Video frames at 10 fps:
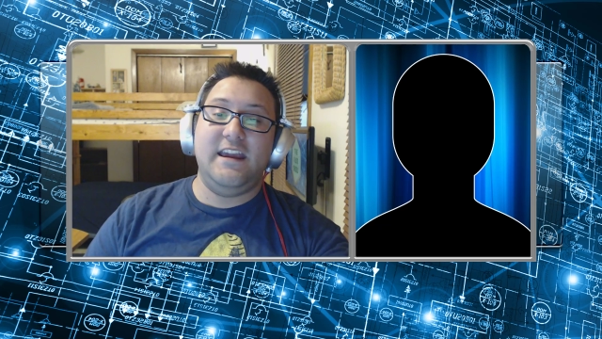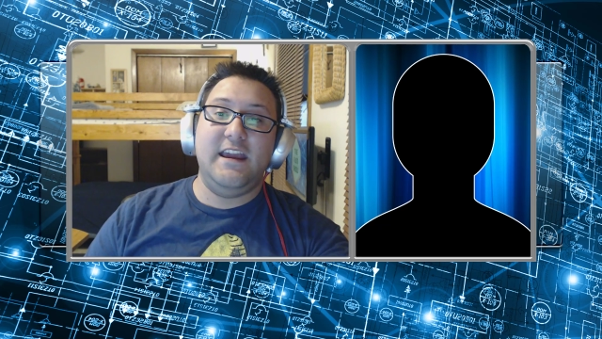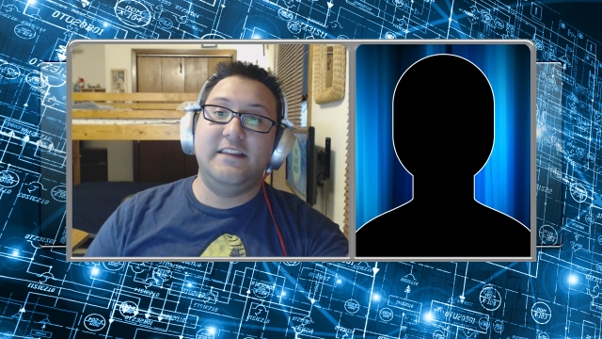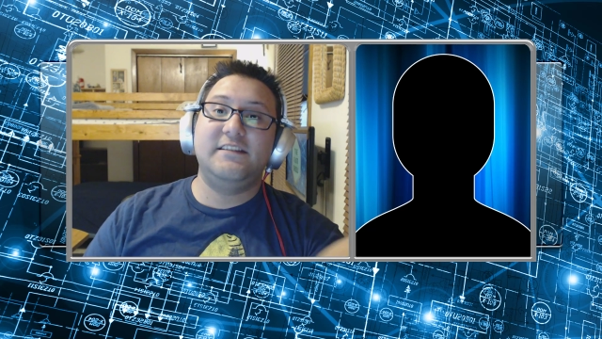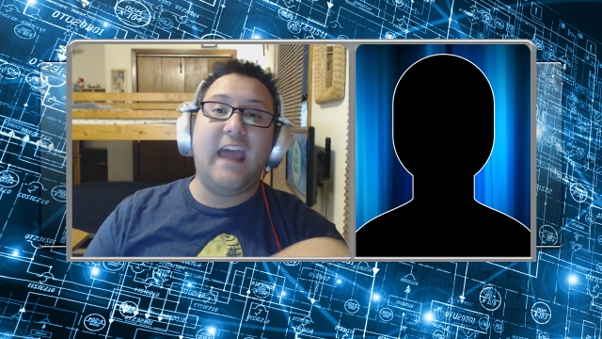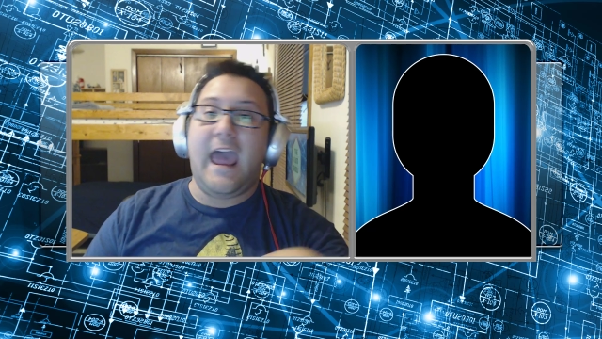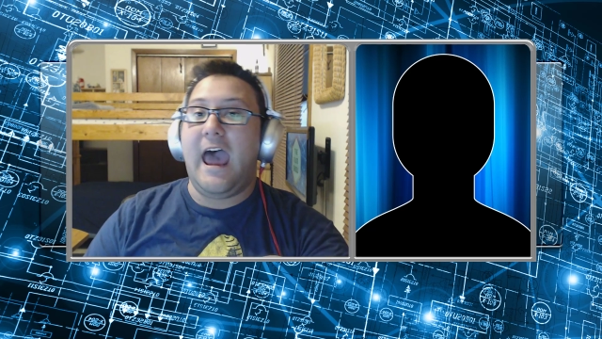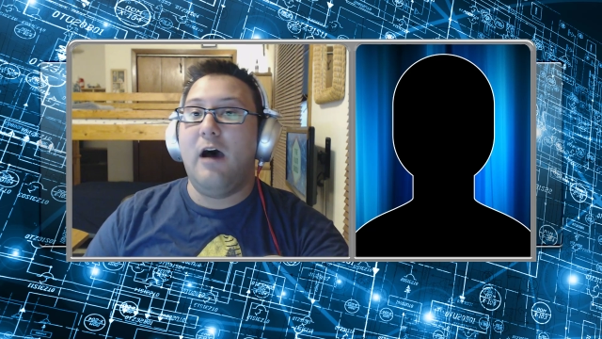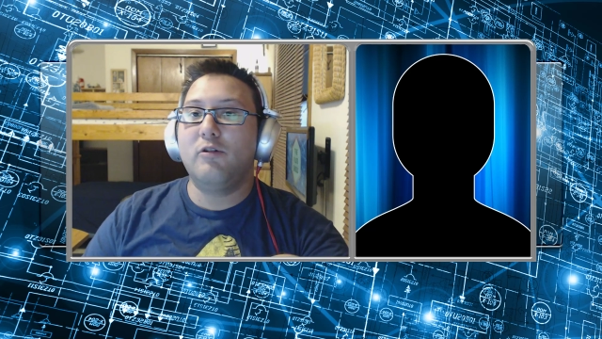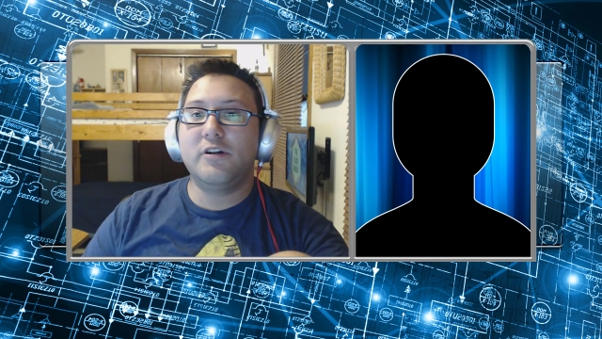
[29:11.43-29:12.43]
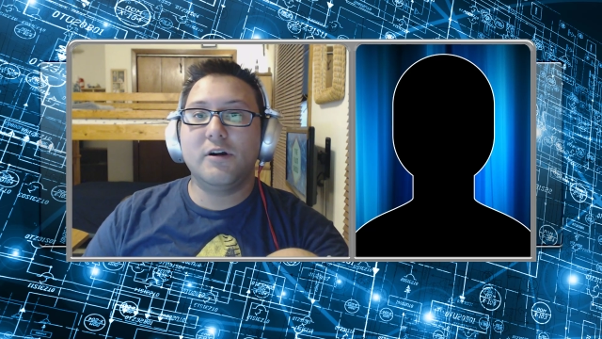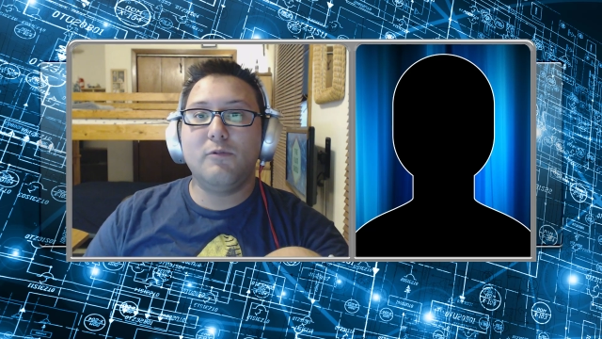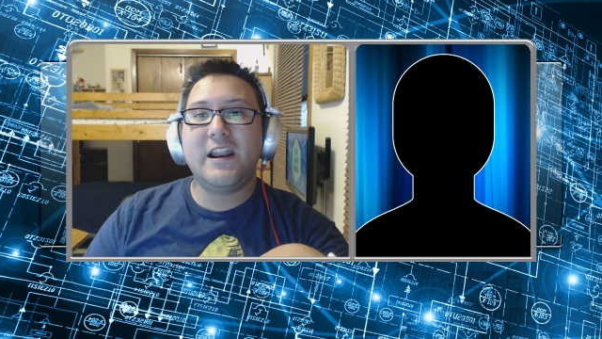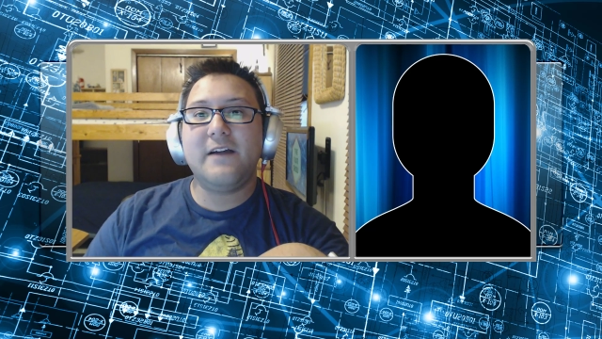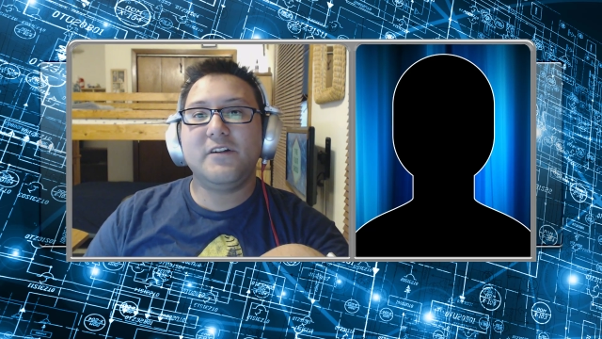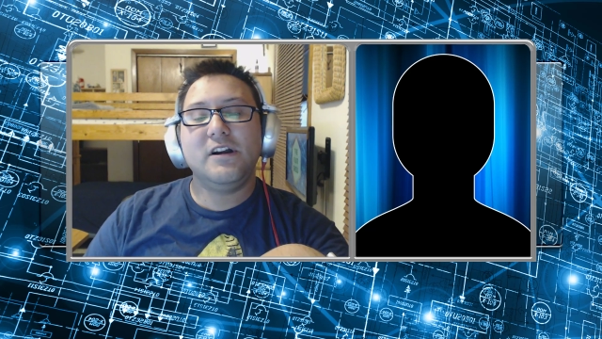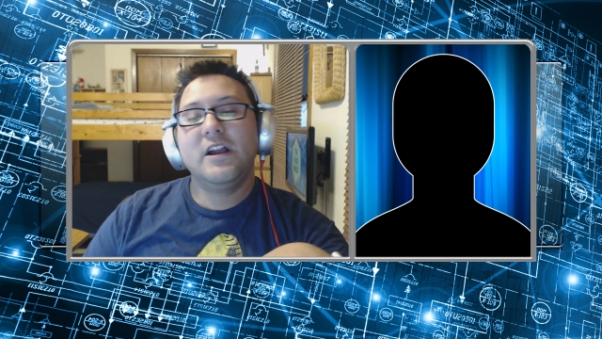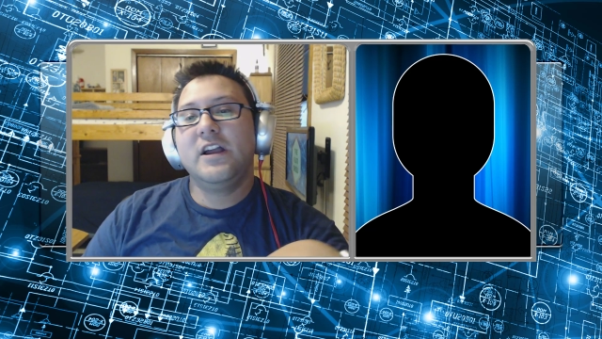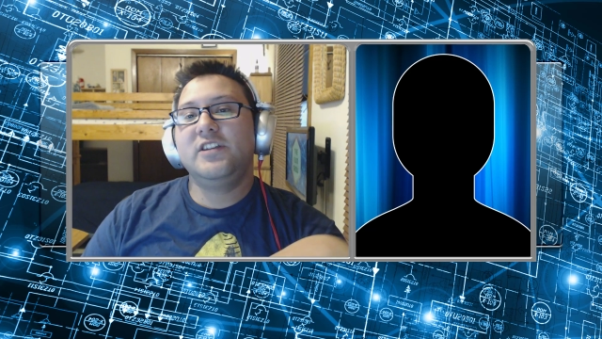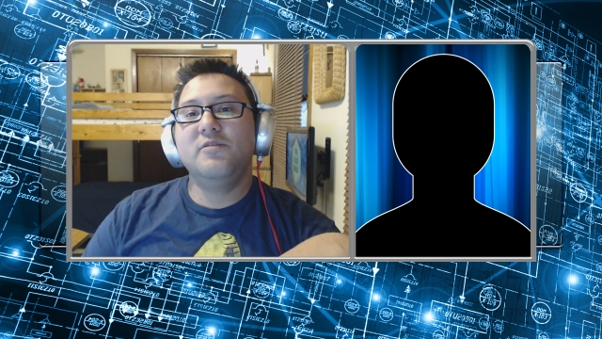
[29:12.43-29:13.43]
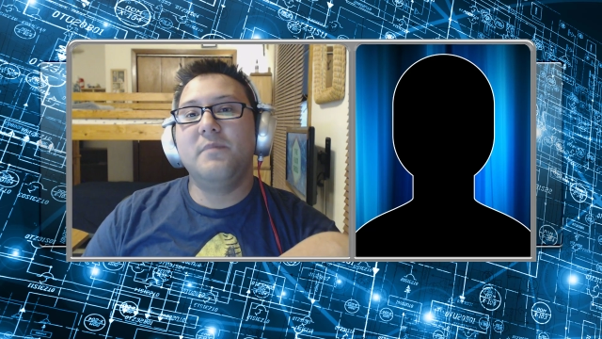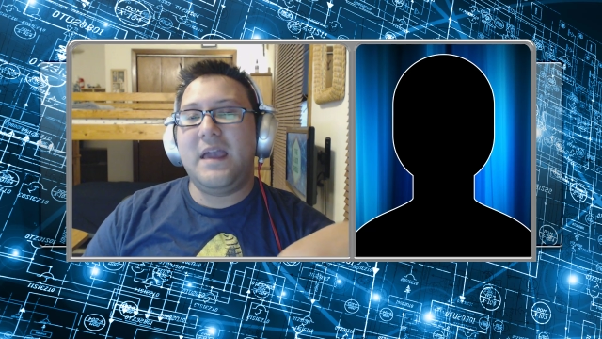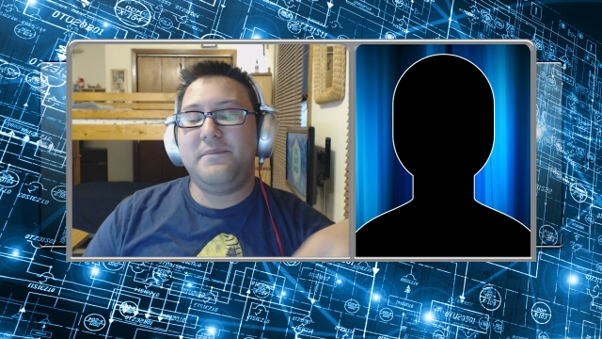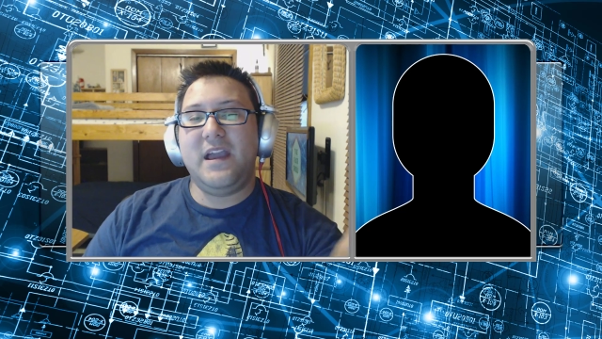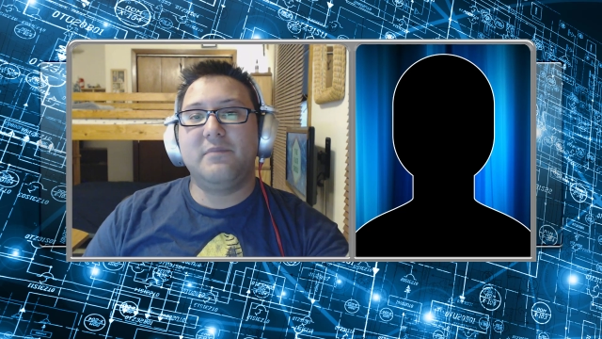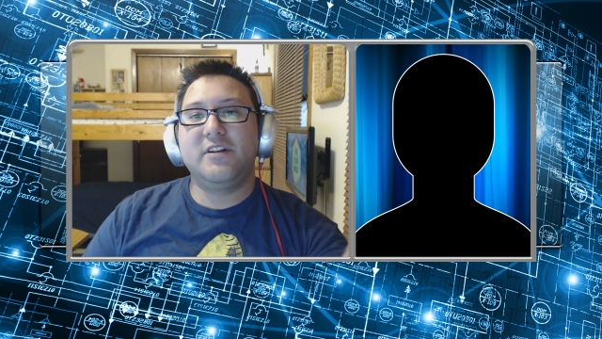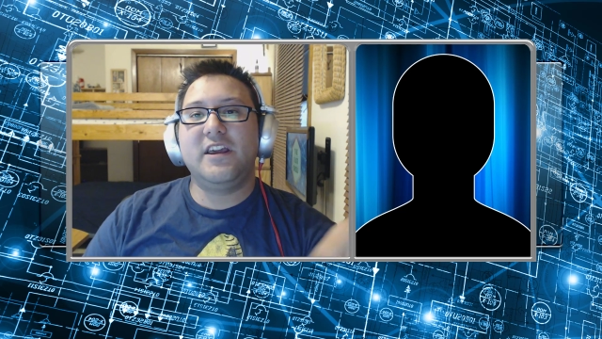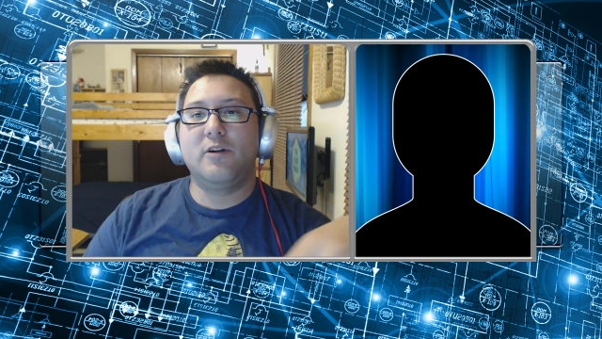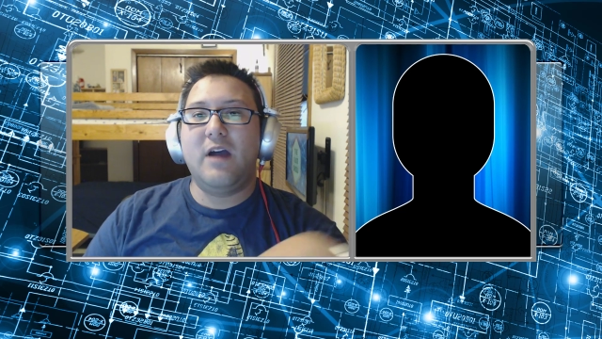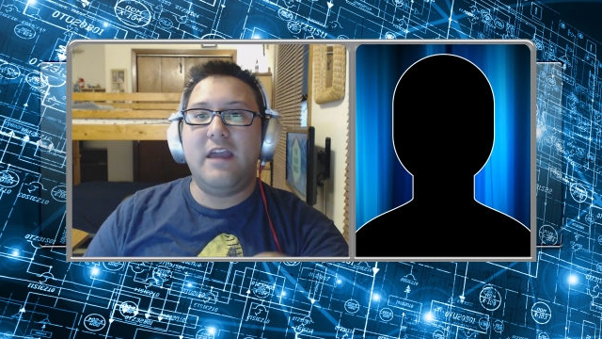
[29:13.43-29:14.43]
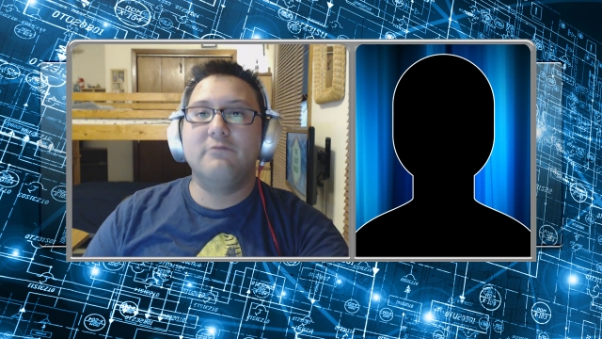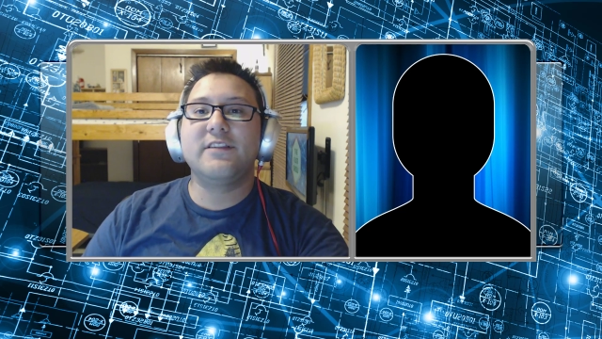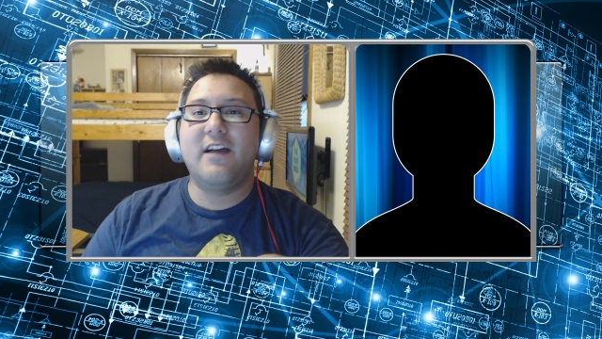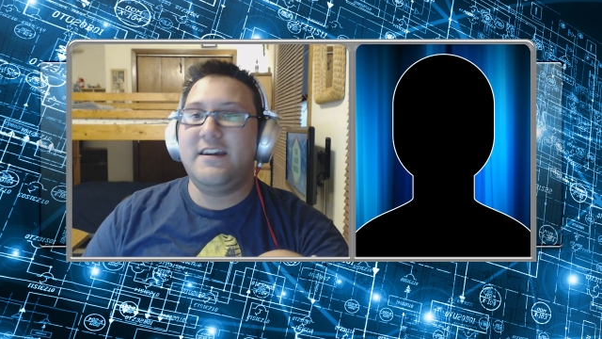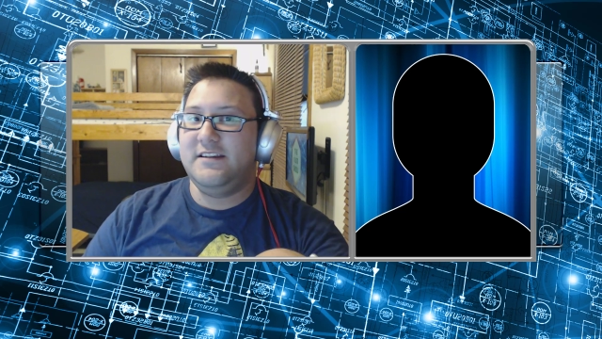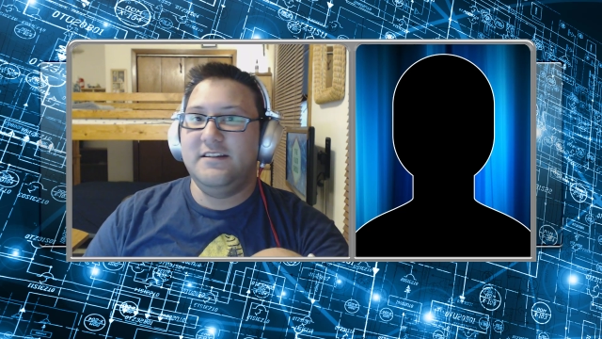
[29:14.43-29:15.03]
in town or whatever, you might be able to get away with, like,